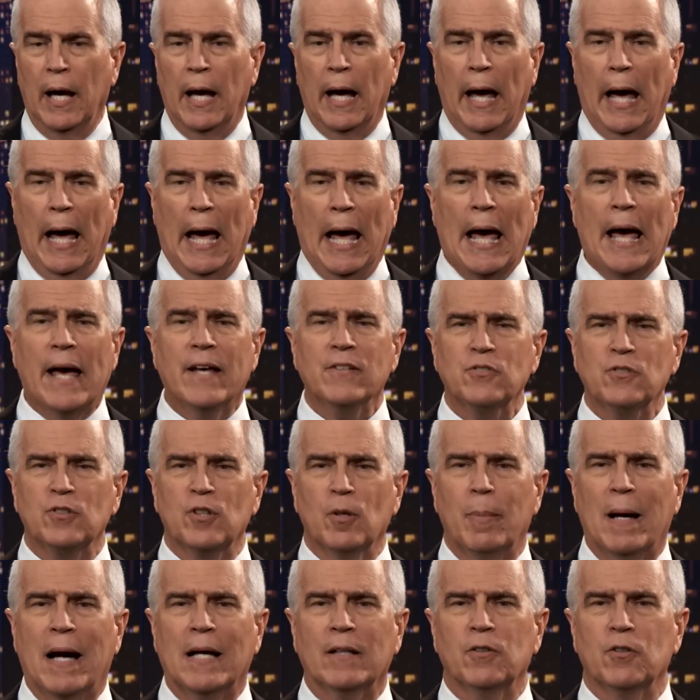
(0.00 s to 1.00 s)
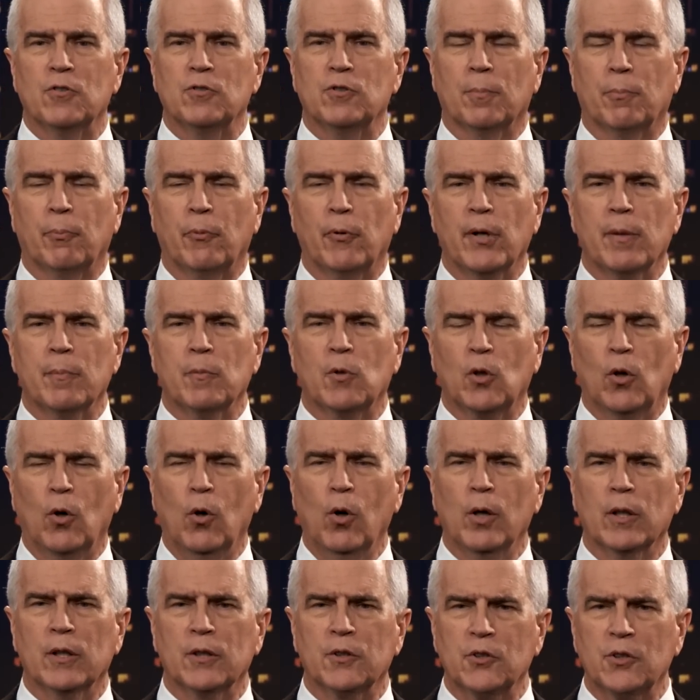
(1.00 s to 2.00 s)
Asked about the Supreme
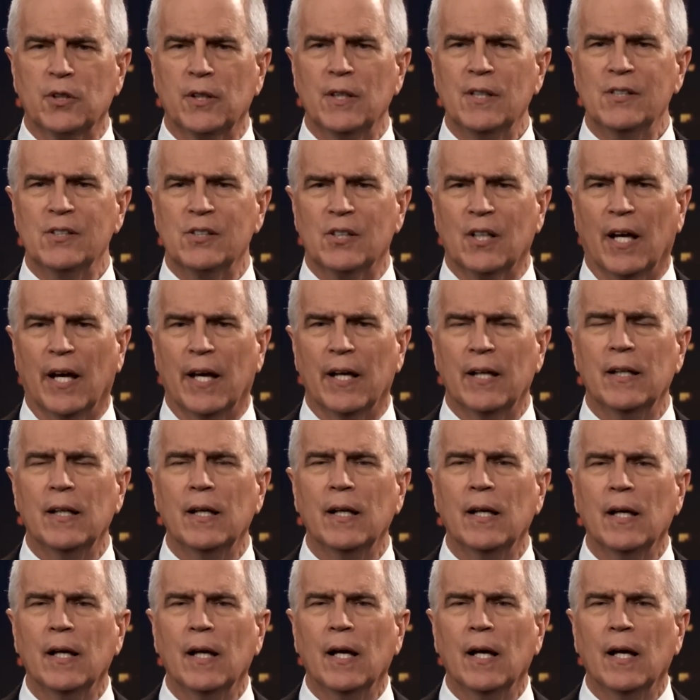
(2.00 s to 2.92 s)
Court, she said,